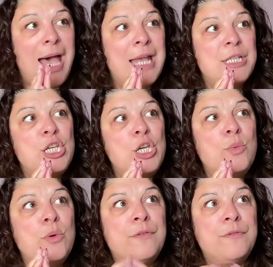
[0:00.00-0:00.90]
And you
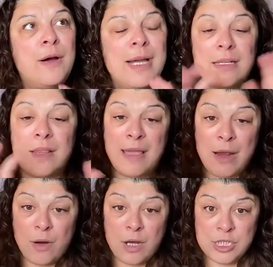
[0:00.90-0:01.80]
will find that
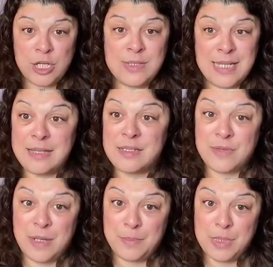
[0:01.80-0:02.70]
there are two sets of
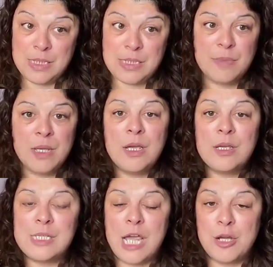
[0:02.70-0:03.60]
numbers.
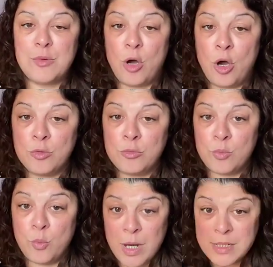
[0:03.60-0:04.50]
So
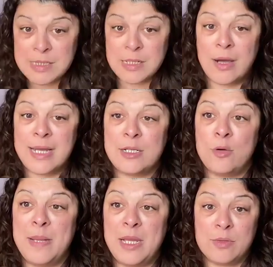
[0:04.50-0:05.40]
on one side, it
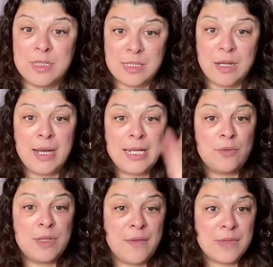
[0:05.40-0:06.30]
will be your design.
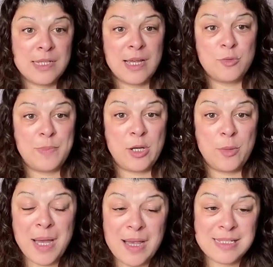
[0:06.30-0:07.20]
On the other side will be your
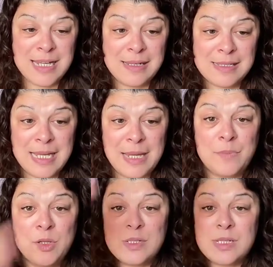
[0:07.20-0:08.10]
personality.
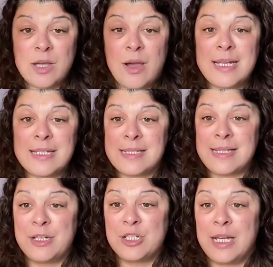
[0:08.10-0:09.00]
Your design is
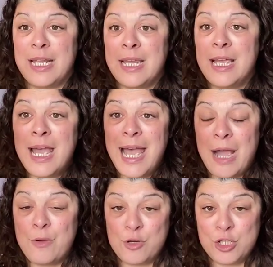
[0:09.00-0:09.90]
essentially
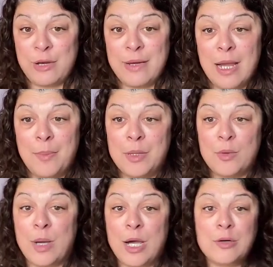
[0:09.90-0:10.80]
how you're showing up in
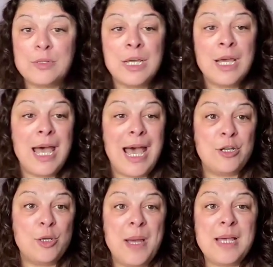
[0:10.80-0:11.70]
the world,
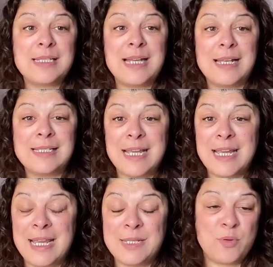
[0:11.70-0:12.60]
and your
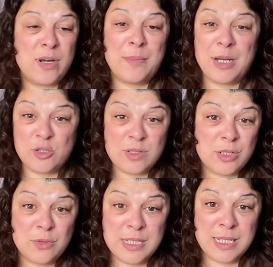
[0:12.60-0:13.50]
personality is pretty much your
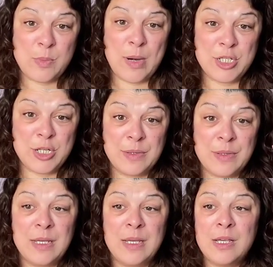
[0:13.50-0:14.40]
soul's expression.
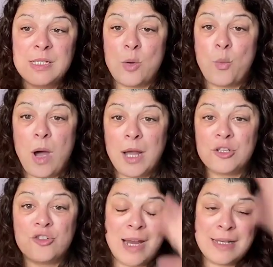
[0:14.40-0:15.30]
So
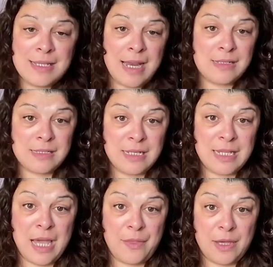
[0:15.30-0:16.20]
one transcends to
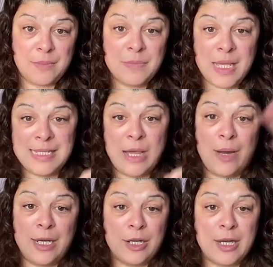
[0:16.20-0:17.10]
the other. That's how
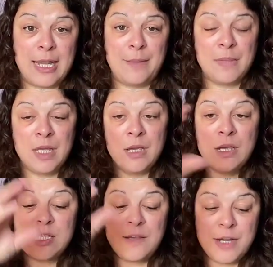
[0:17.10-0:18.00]
I look at it.
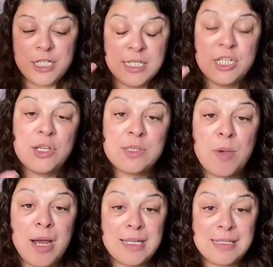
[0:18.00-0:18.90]
So if I just use
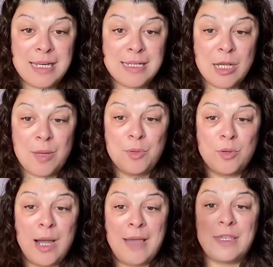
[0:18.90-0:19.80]
mine as an
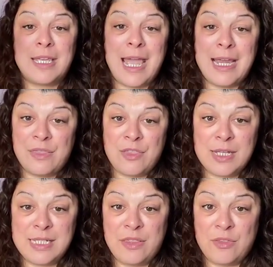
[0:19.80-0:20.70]
example, I have the gate
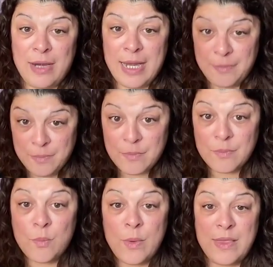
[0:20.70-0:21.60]
33
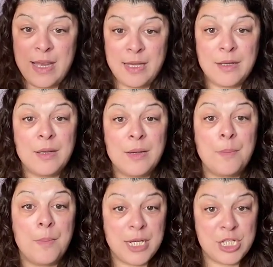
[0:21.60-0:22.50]
within
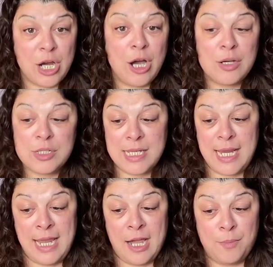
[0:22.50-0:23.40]
my chart,
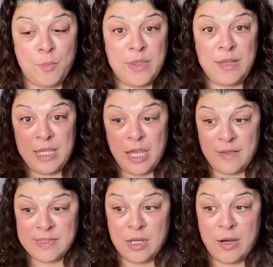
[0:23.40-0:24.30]
within the
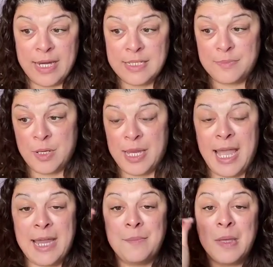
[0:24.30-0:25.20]
earth side.
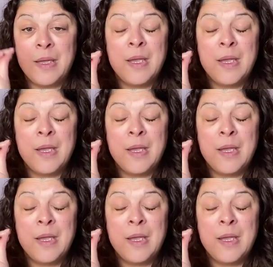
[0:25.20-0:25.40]
Okay.